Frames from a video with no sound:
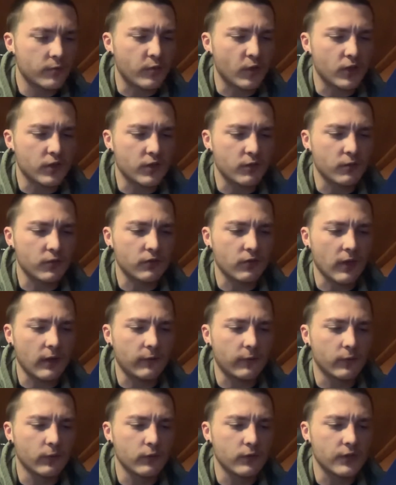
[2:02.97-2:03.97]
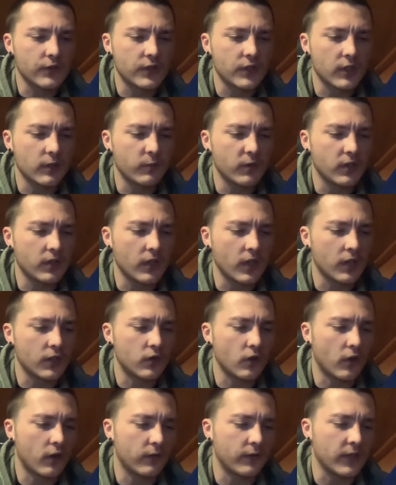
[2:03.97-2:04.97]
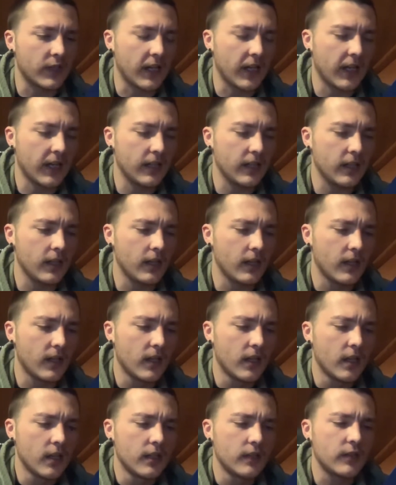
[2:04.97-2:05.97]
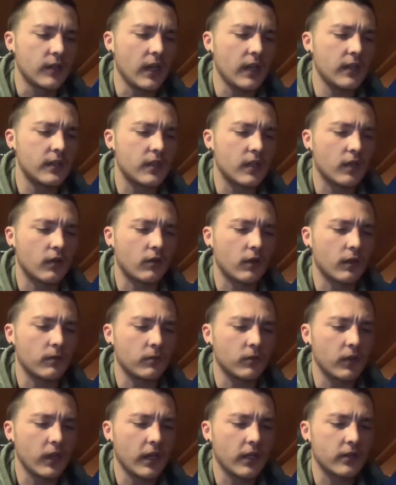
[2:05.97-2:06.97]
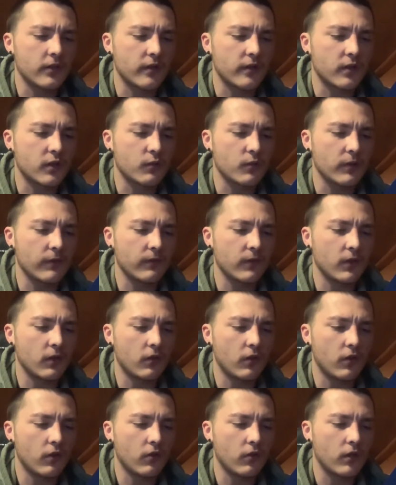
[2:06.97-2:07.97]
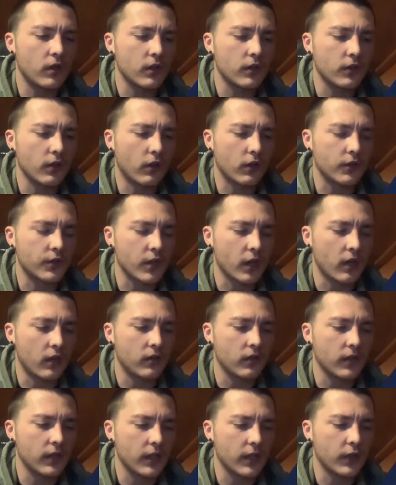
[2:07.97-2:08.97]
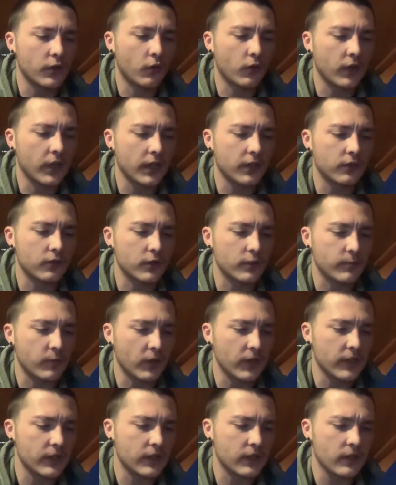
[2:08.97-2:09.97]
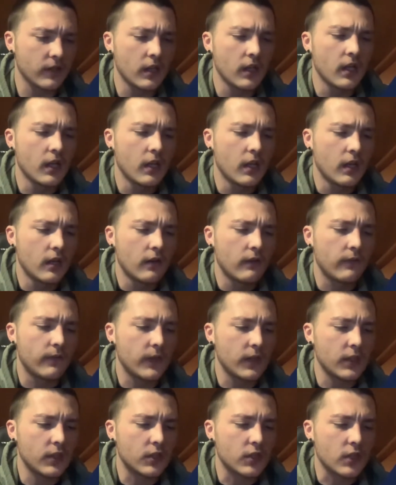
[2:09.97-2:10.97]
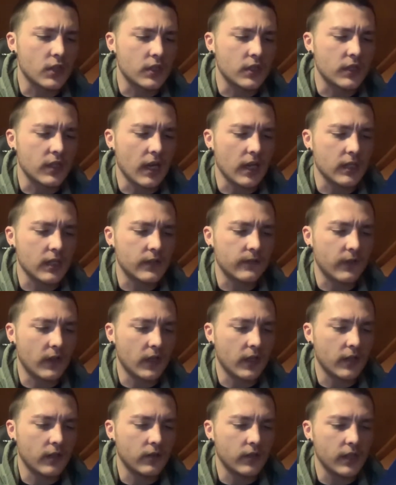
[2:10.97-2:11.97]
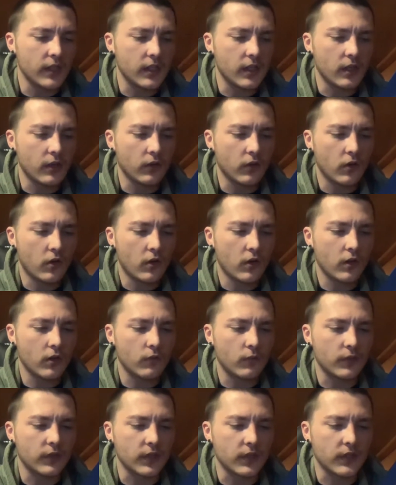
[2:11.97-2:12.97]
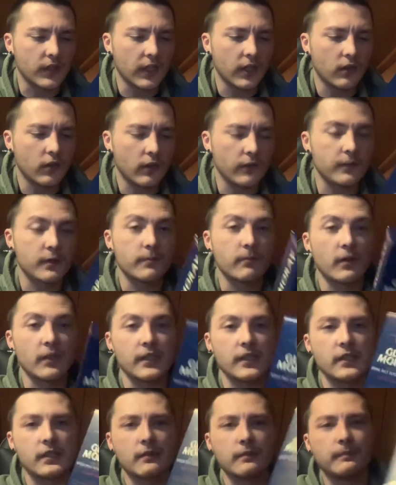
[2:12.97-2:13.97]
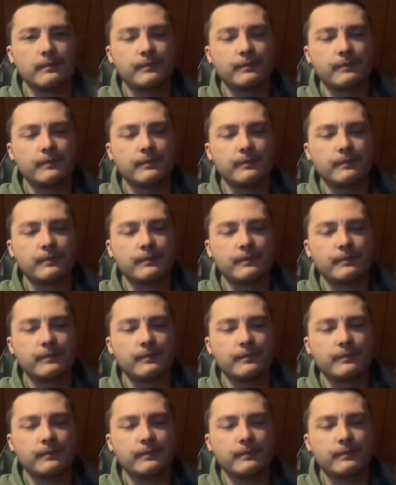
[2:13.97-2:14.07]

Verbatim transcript: bursting with dried fruits, cinnamon, and toffee candy. Taste incredible layers of sweet vanilla oak, dark chocolate, and oriental spice. Finish satisfyingly long with a tingle of spice.